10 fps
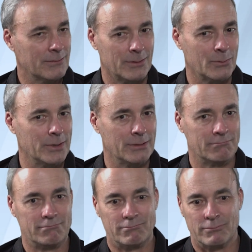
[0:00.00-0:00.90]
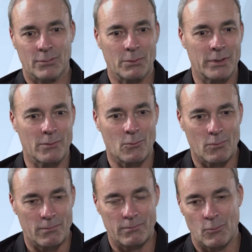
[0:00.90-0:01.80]
what would
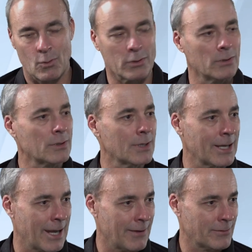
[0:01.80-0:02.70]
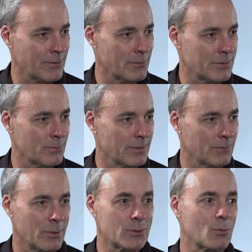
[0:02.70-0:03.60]
the world look like afterwards?
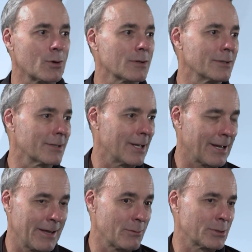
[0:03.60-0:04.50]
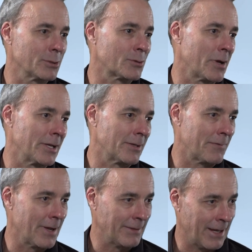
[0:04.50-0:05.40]
What does work look like? I think we're still trying to
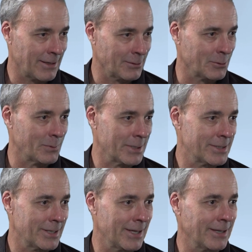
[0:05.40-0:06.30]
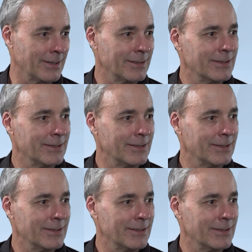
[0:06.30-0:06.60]
define that a little bit today.